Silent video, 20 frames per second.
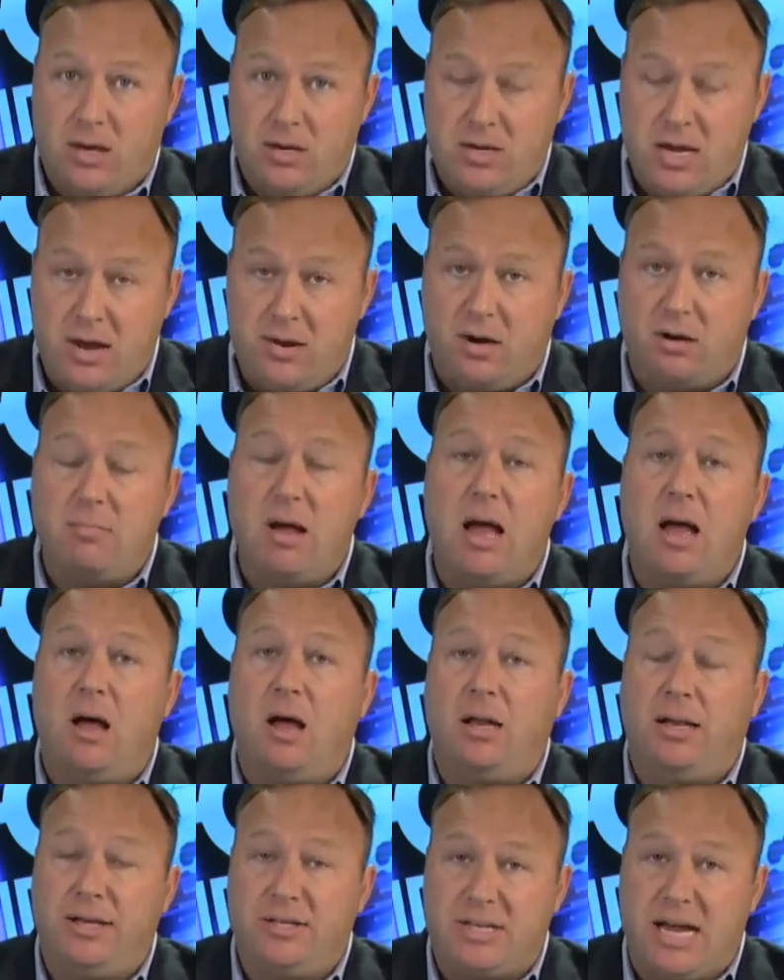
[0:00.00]
Dinner
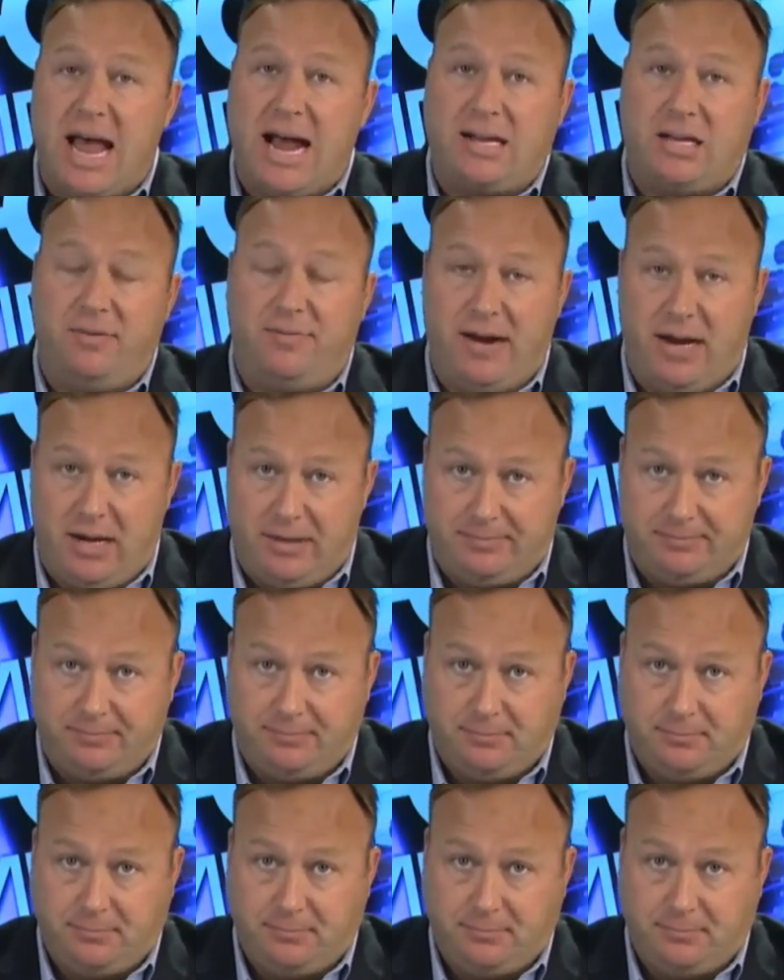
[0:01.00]
bell is activated.